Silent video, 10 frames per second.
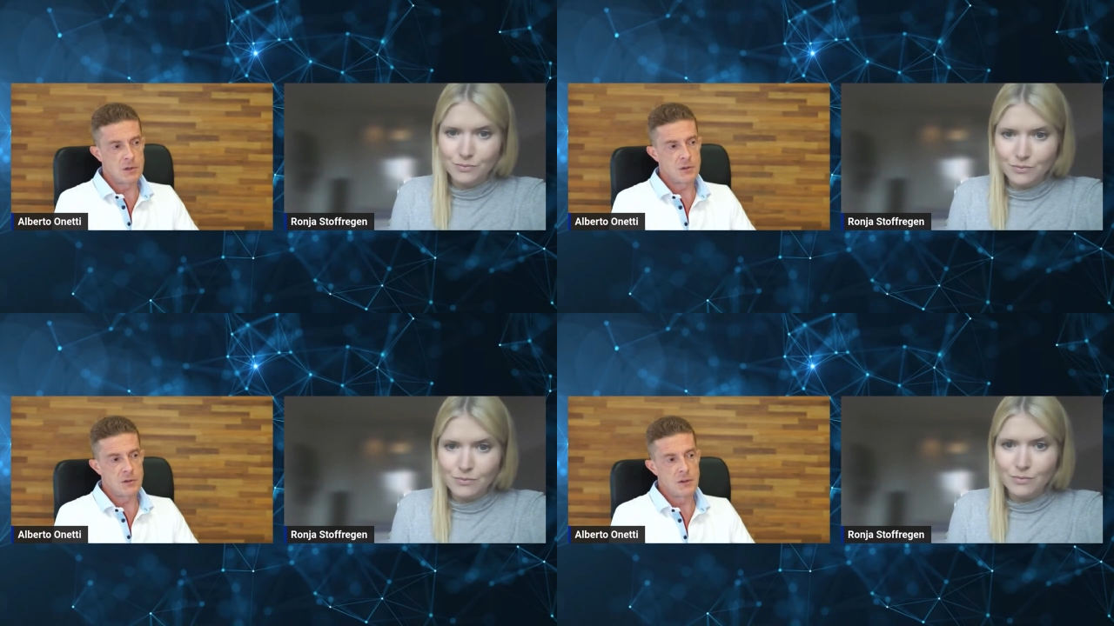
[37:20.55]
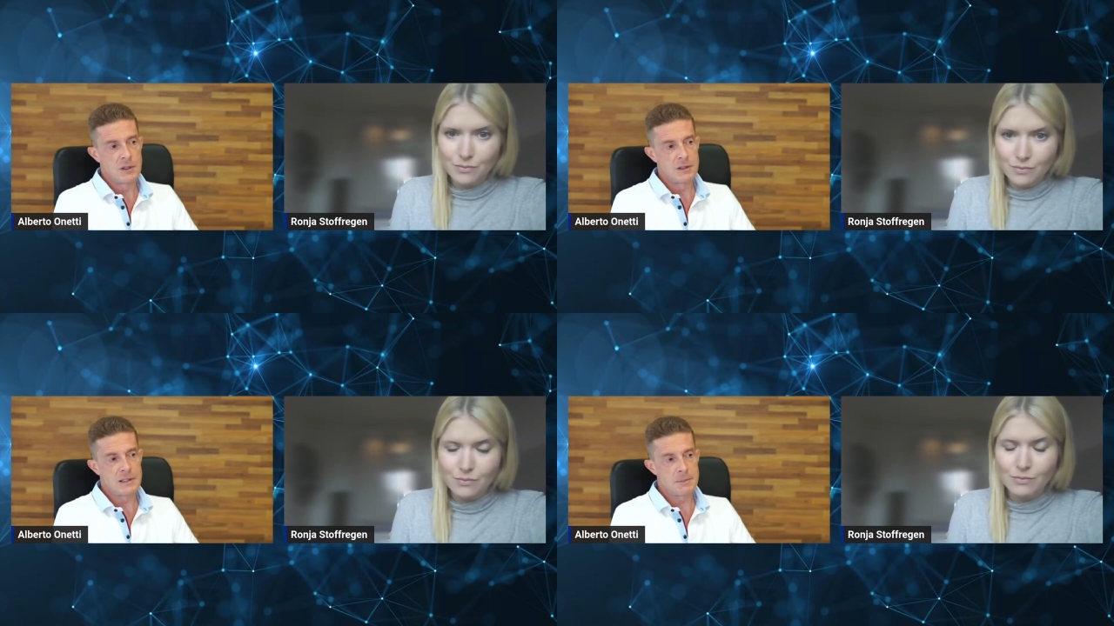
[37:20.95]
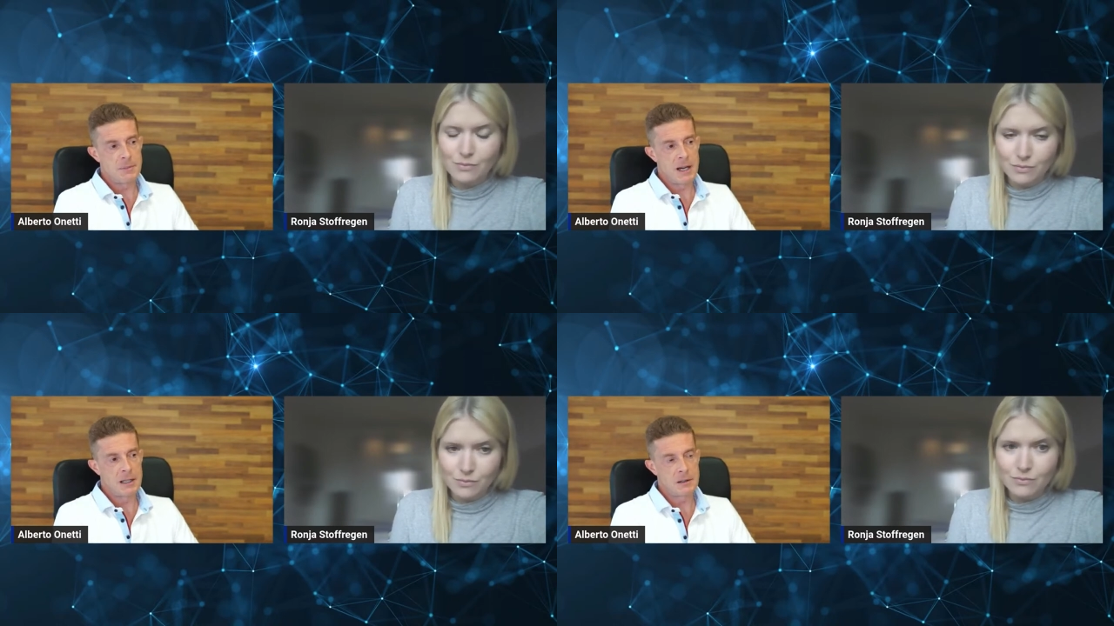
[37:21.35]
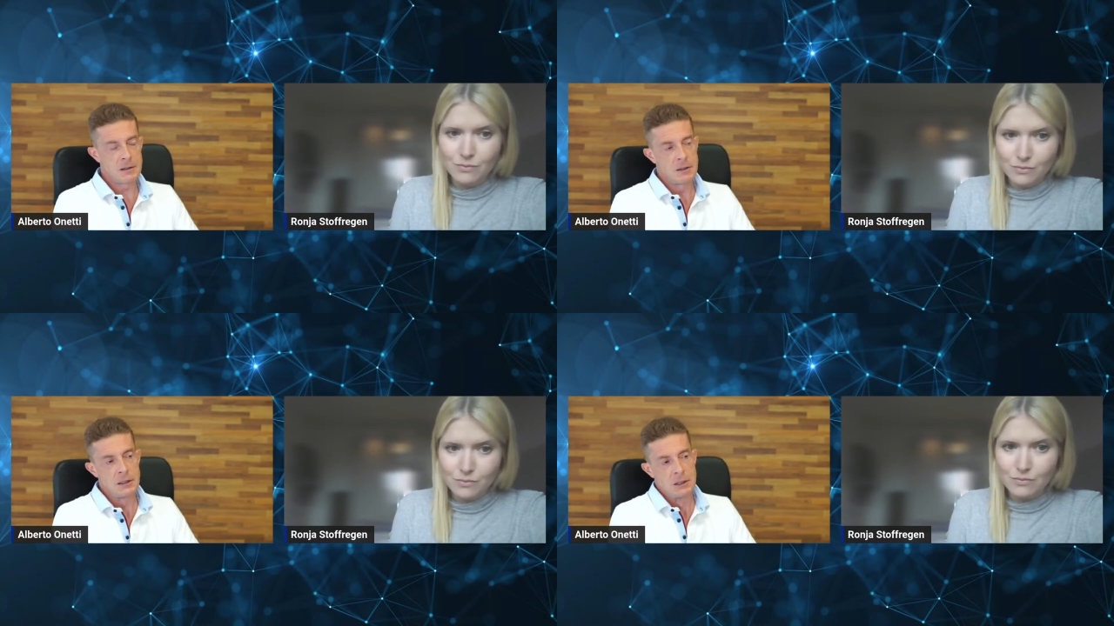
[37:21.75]
Speaker 1: because
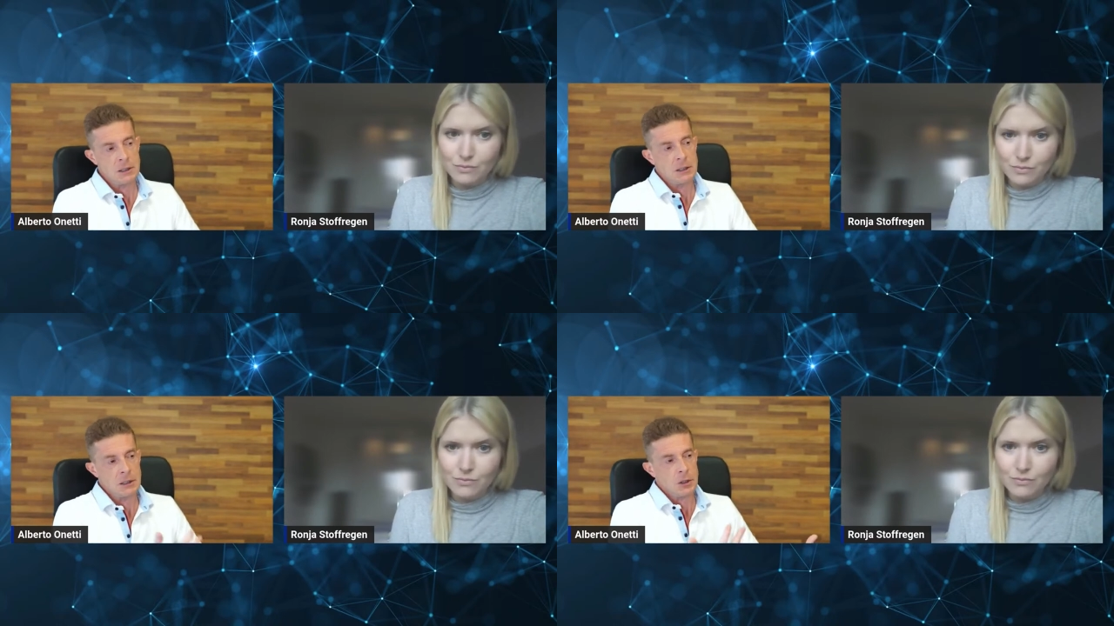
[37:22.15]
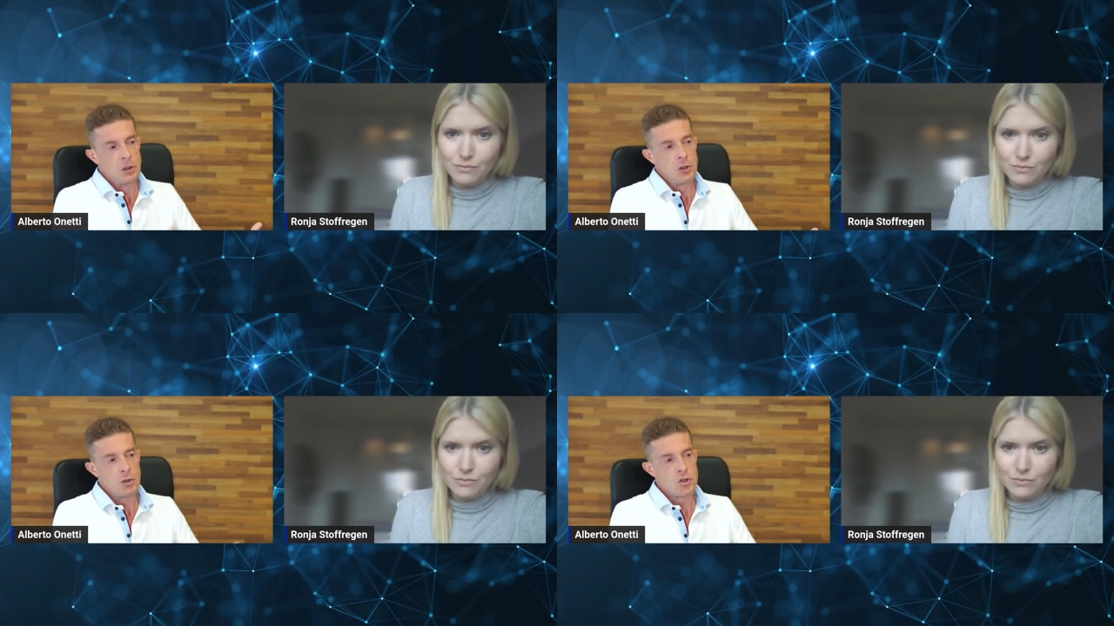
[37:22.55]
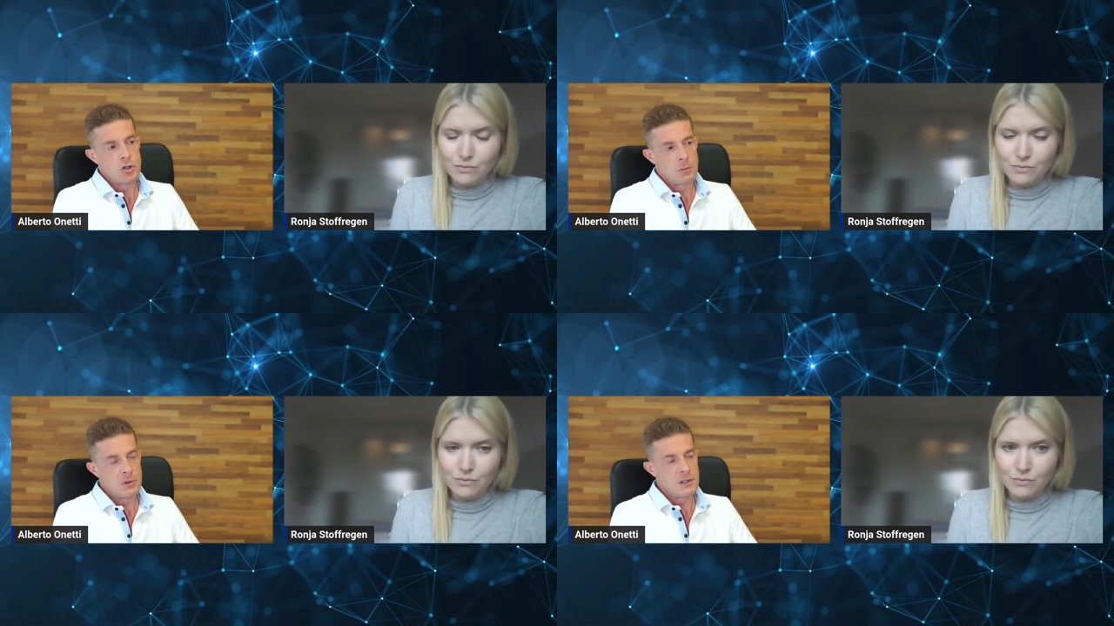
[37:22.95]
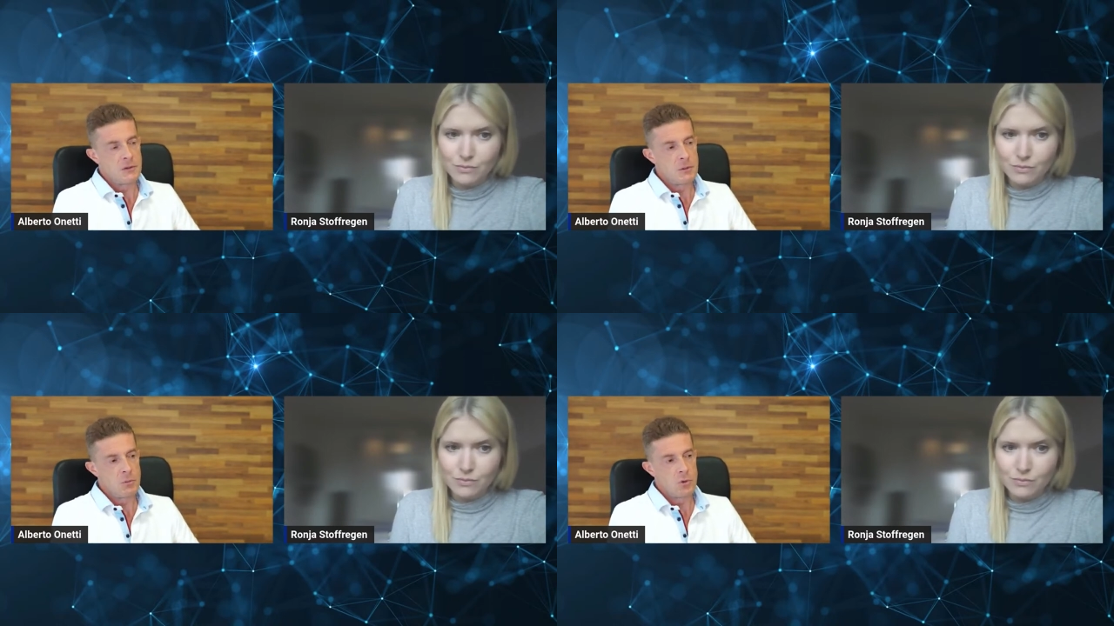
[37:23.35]
despite your job is
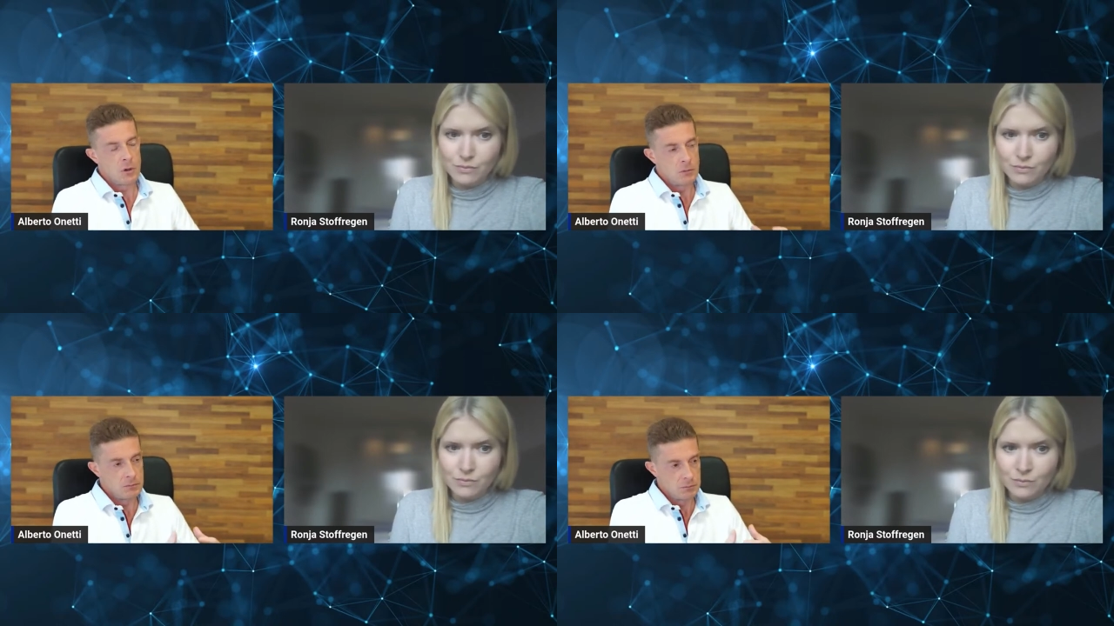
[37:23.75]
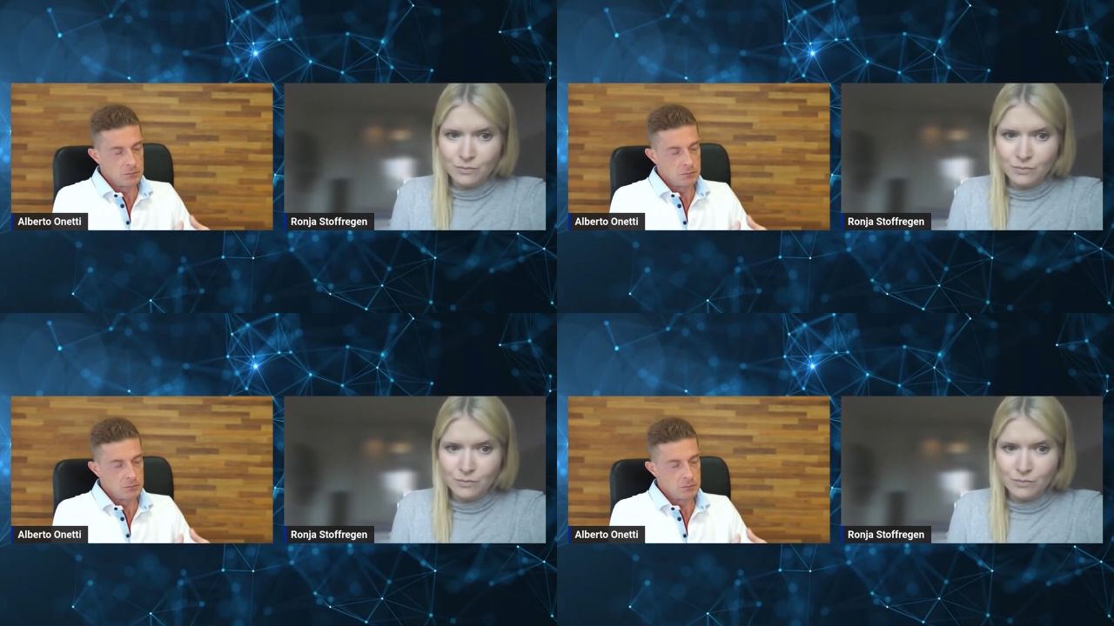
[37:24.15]
definitely more,